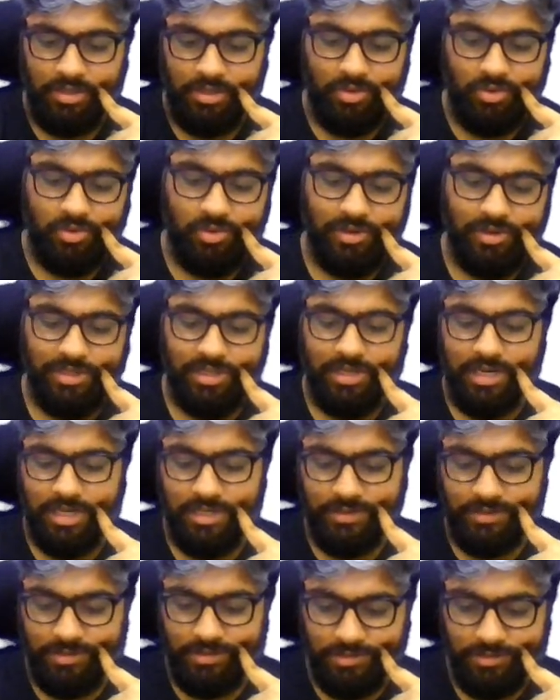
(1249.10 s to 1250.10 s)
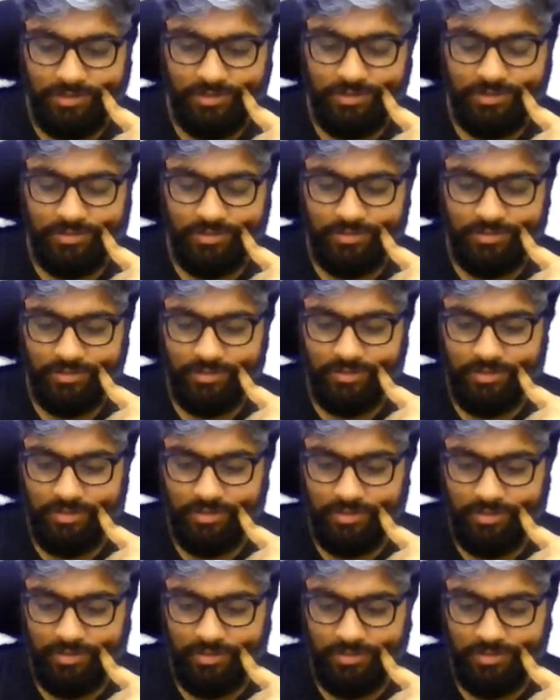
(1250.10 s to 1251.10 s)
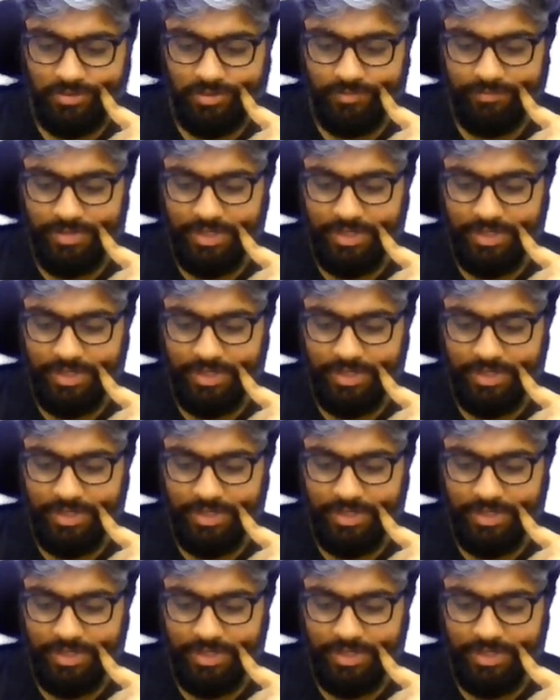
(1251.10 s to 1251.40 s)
No other answers. So